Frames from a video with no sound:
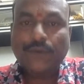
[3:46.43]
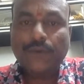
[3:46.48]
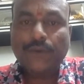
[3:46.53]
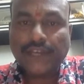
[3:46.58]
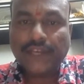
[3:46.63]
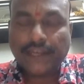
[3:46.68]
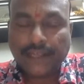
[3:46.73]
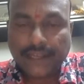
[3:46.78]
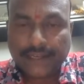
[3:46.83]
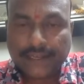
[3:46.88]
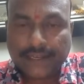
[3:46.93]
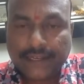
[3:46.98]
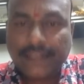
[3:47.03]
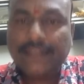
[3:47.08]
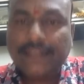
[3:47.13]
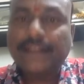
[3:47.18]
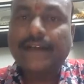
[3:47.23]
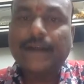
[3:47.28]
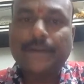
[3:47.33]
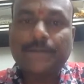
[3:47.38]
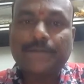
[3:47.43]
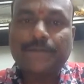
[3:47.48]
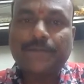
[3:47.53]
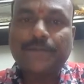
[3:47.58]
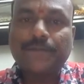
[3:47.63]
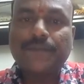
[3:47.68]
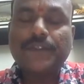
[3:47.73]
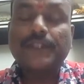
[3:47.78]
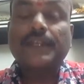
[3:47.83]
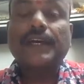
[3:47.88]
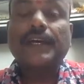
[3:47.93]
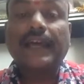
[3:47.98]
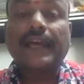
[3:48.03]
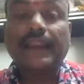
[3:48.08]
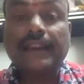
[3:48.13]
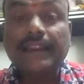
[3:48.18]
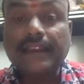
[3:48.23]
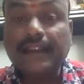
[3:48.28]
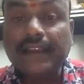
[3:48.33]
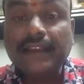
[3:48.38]
We are getting the
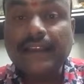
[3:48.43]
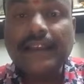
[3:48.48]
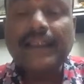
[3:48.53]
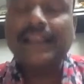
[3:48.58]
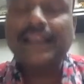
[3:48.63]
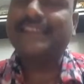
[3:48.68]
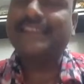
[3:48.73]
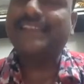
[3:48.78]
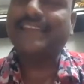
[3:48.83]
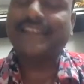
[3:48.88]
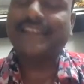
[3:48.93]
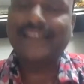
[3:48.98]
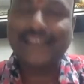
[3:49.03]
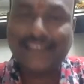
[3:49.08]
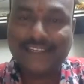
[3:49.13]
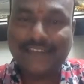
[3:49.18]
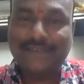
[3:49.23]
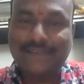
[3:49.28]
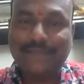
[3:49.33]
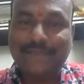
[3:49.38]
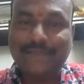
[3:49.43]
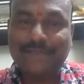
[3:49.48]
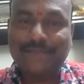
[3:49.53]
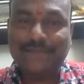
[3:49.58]
recreation.